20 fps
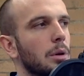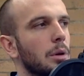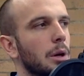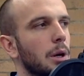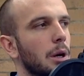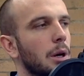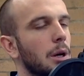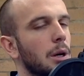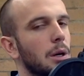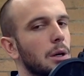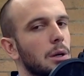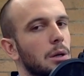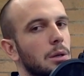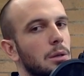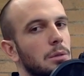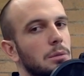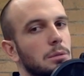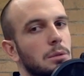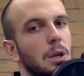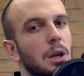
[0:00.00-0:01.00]

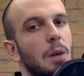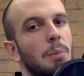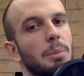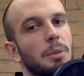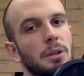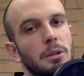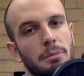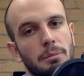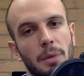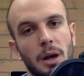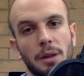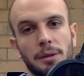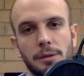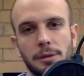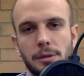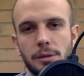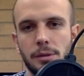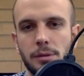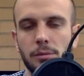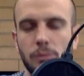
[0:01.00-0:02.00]
a couple of
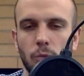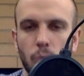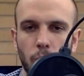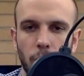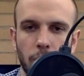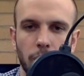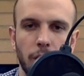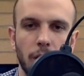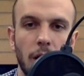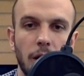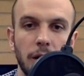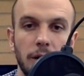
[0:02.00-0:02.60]
months. We're not